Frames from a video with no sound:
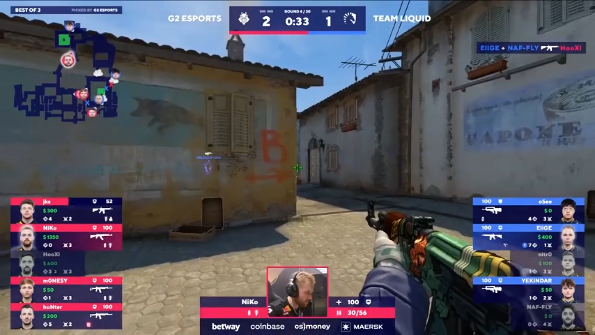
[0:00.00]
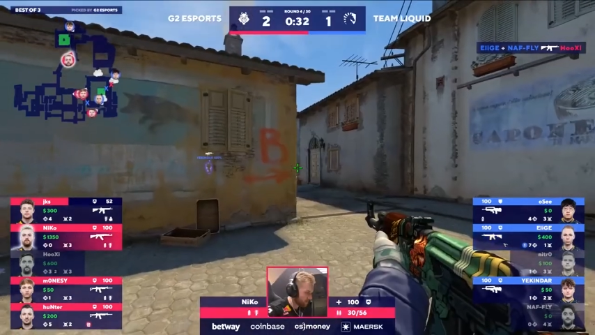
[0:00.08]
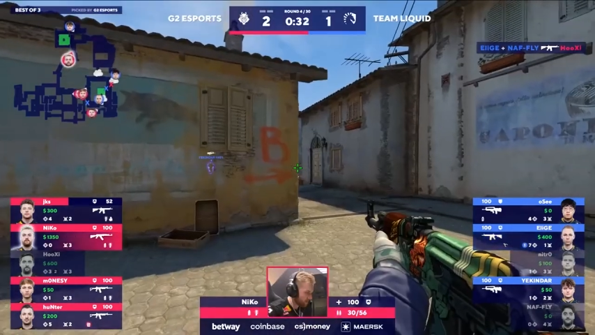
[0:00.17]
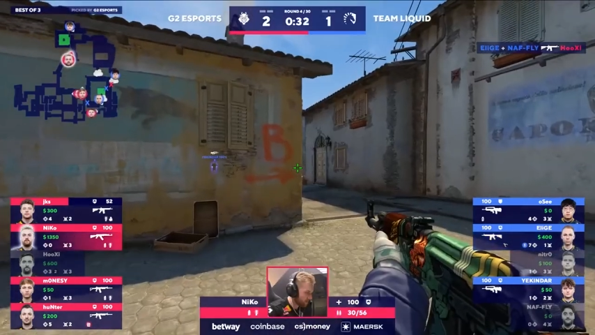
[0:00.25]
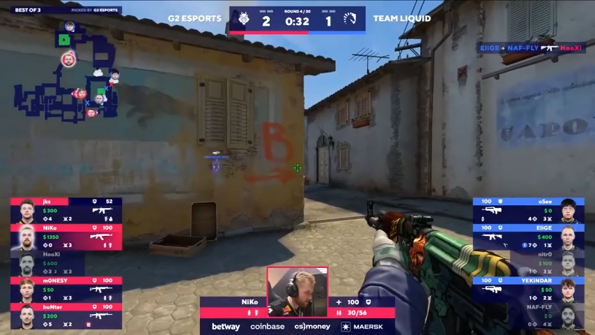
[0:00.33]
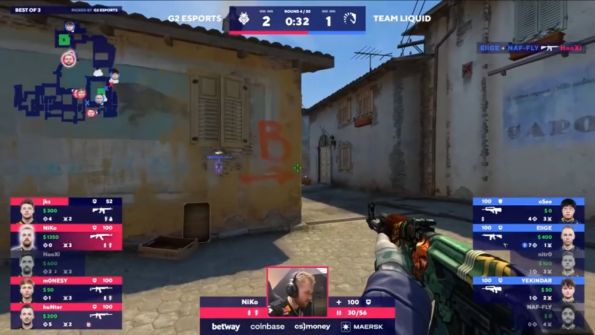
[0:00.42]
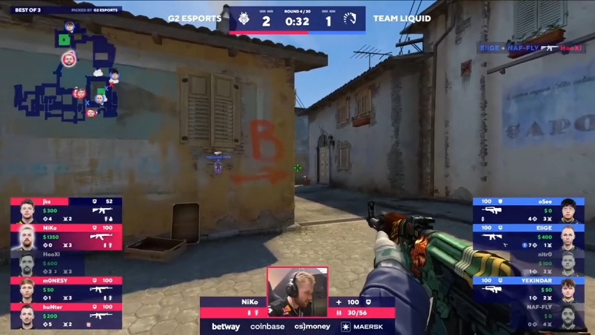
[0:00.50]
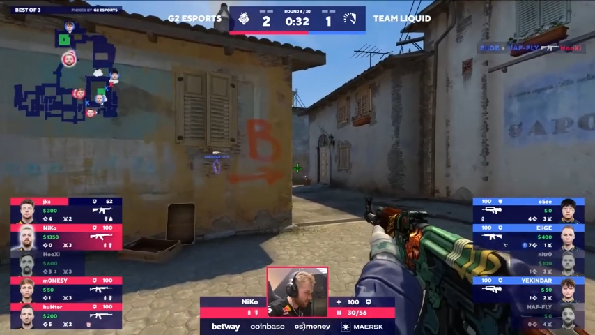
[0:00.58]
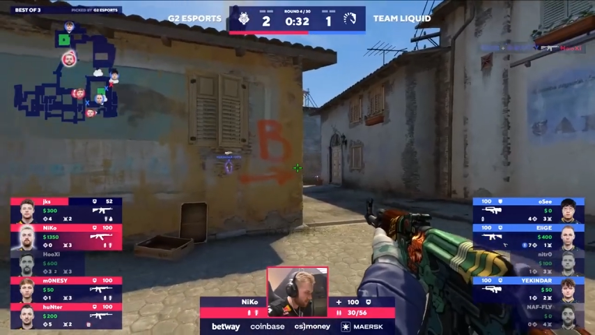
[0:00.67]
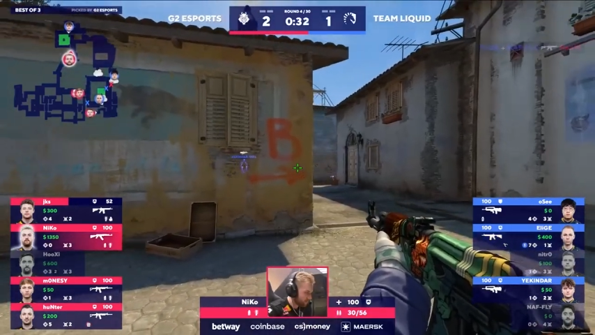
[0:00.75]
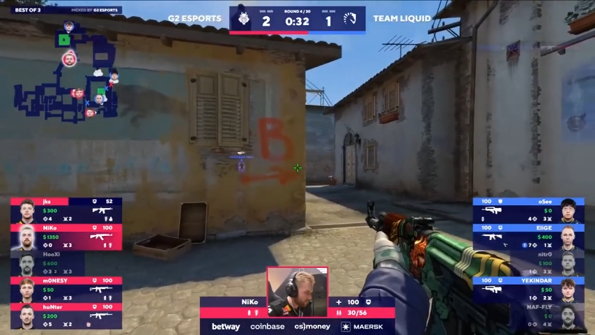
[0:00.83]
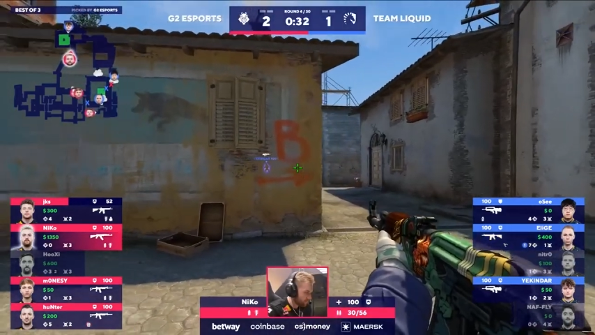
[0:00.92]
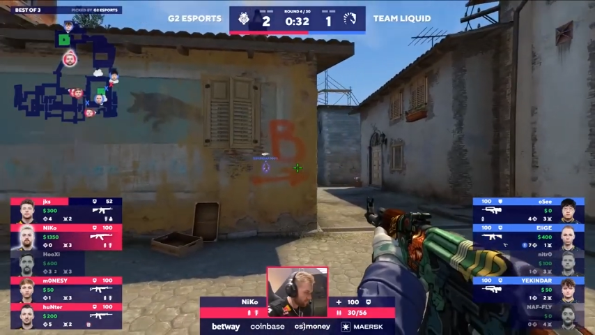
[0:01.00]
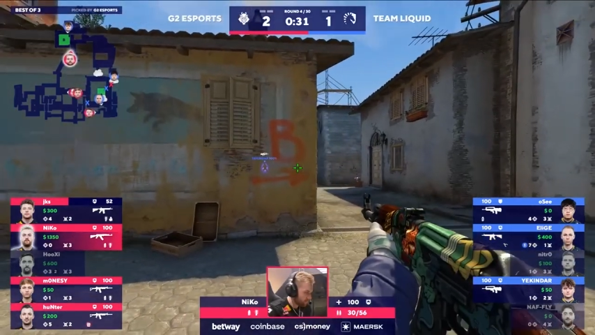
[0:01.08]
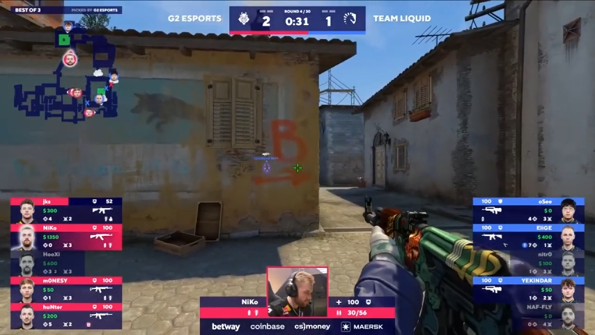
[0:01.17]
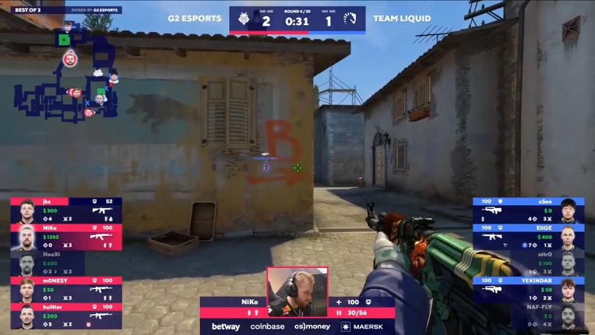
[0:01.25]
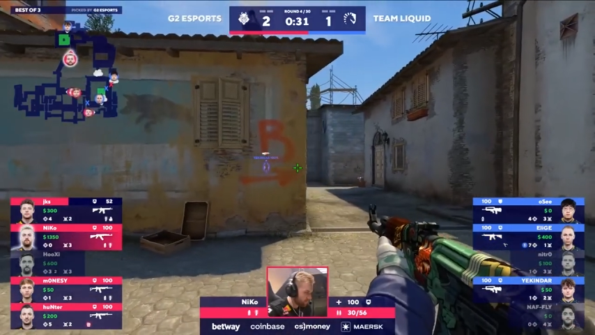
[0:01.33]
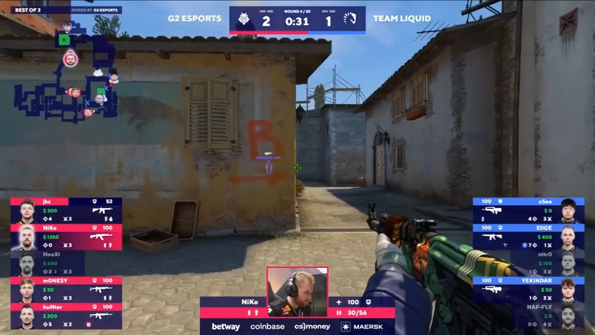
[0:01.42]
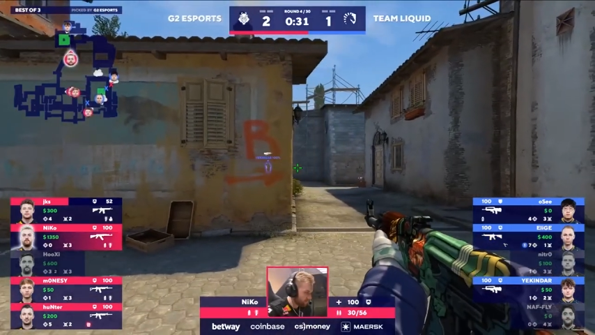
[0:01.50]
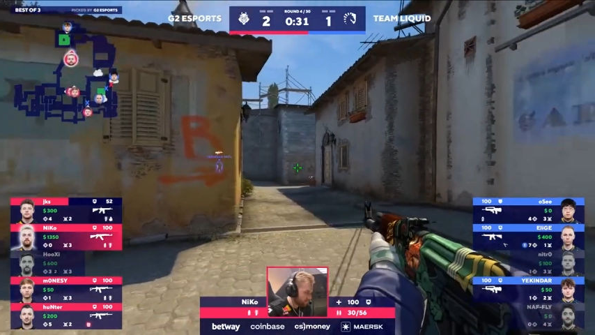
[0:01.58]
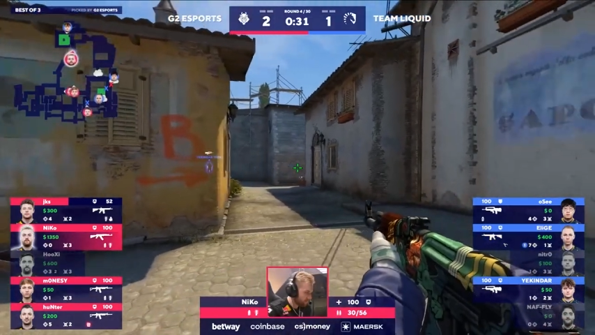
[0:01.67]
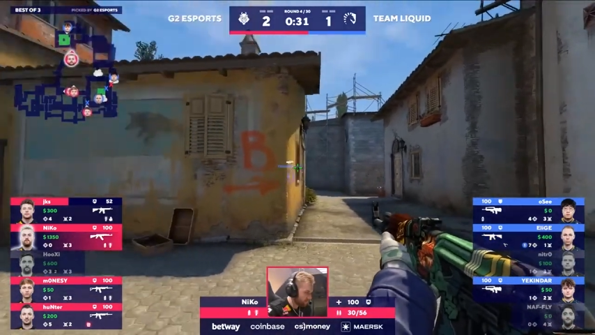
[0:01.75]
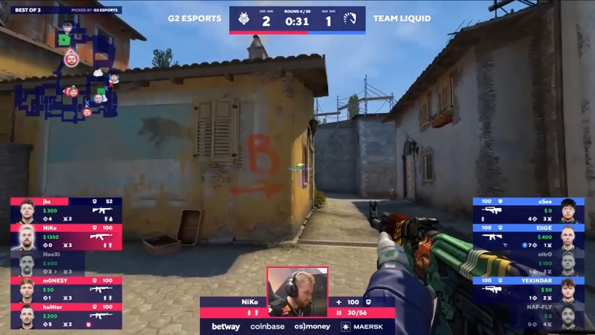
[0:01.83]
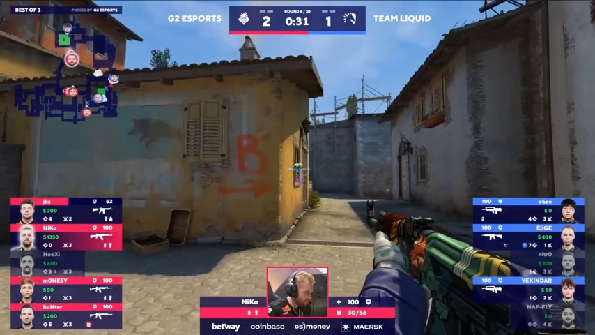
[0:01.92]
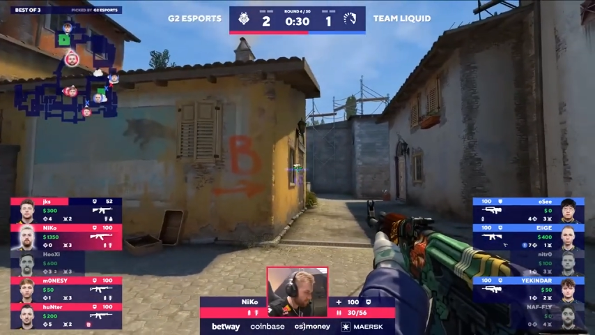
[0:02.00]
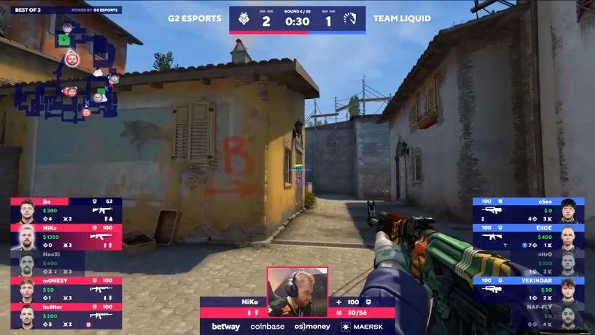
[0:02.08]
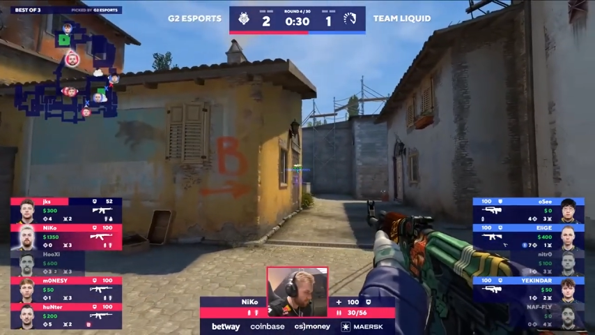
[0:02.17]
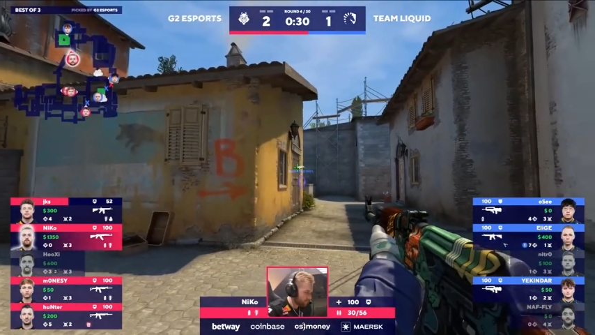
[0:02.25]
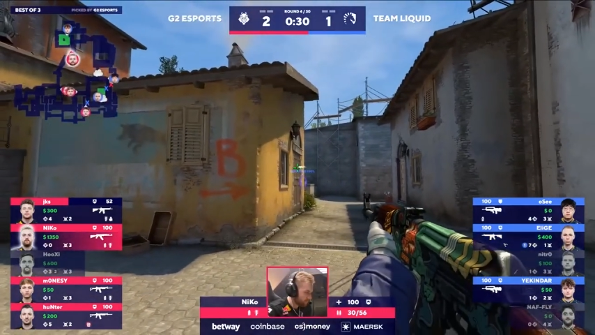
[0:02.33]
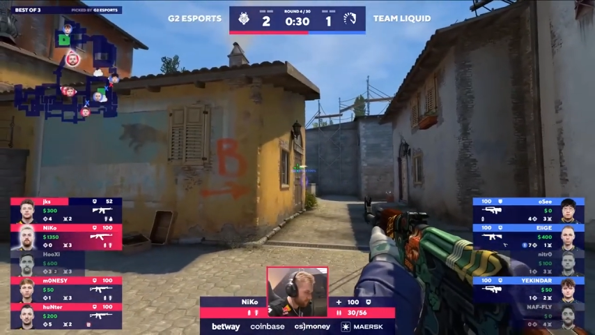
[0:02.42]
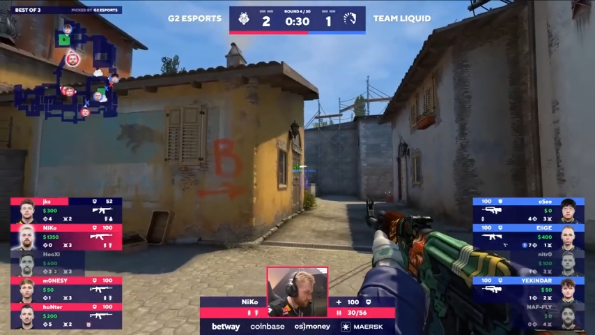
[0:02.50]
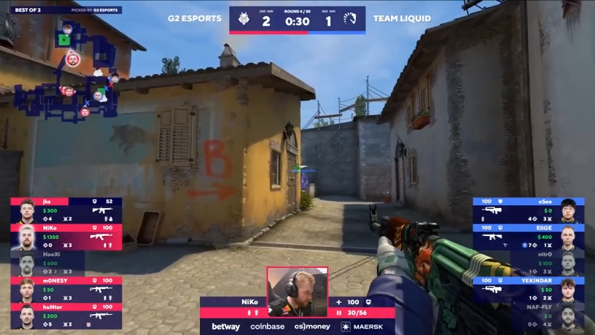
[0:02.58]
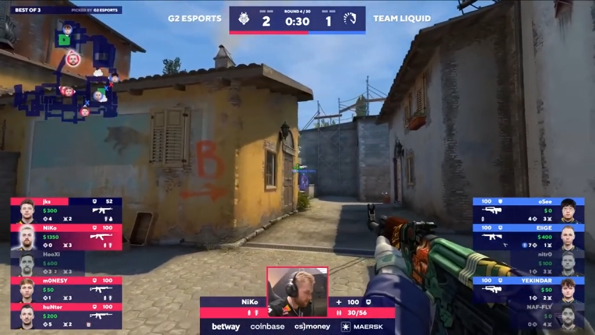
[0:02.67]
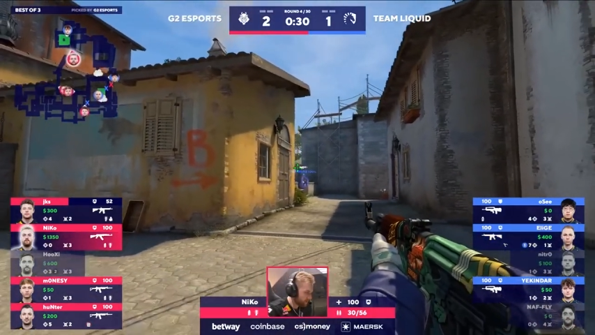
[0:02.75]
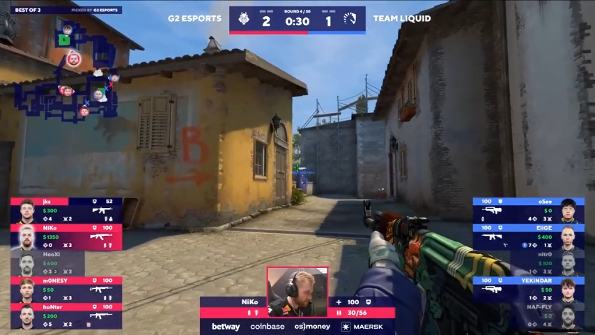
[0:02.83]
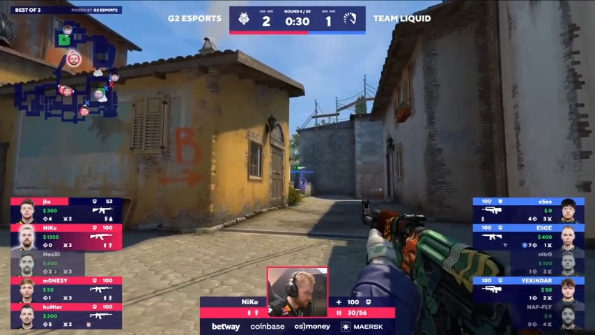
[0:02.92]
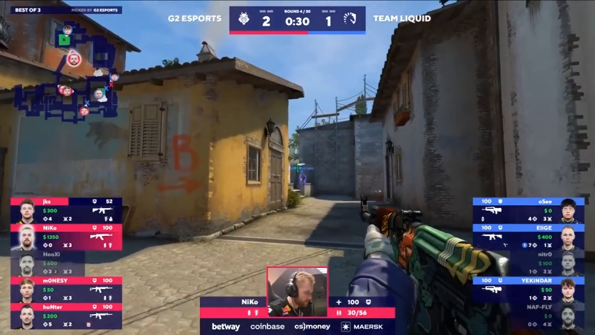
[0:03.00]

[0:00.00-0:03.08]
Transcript: (no speaker visible)